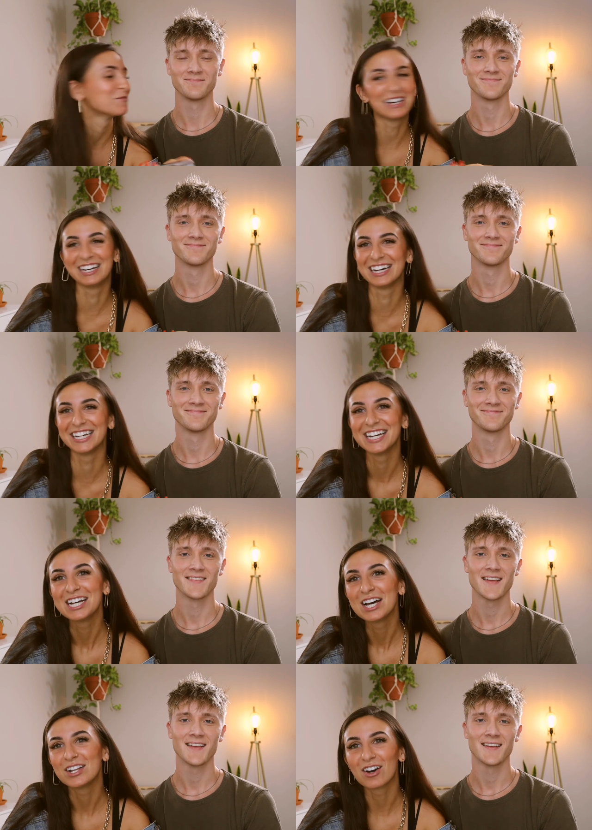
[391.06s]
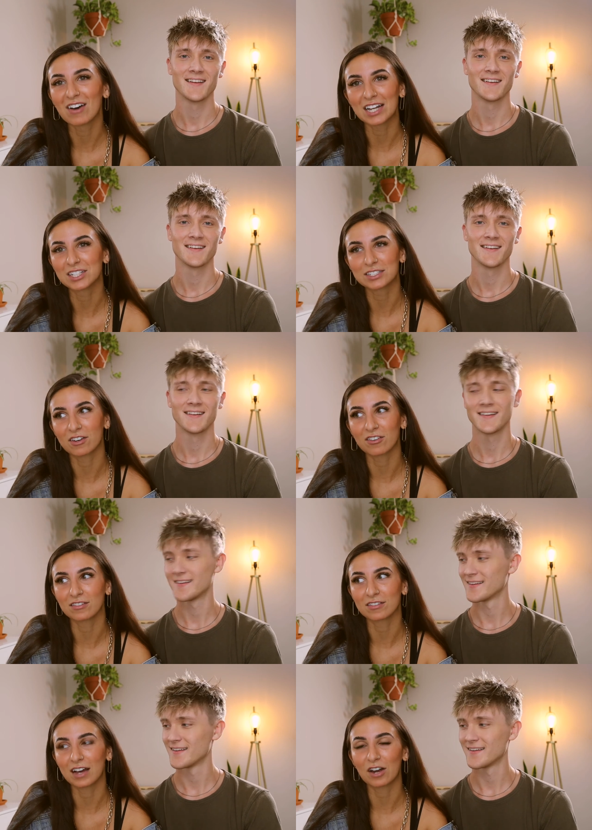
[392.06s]
Speaker 1: no, I just don't.
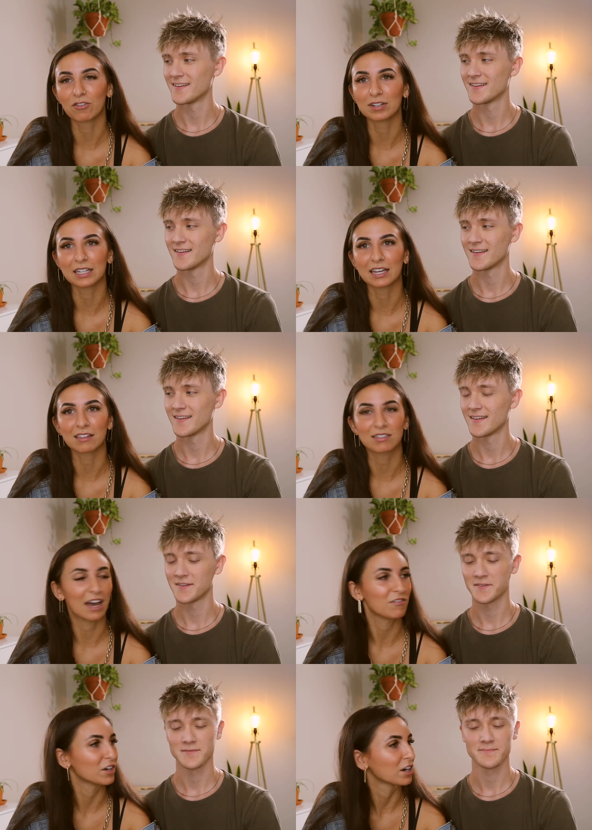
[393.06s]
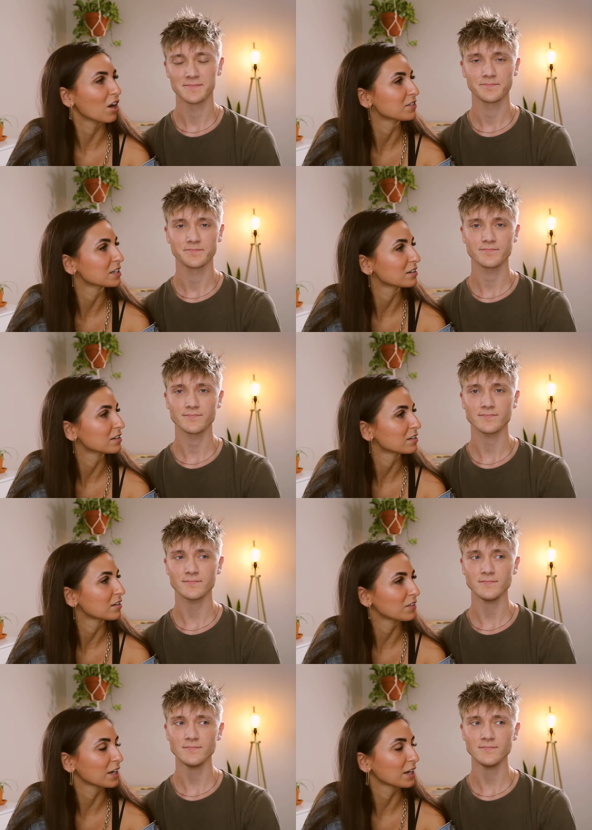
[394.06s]
I don't really get that very often. Of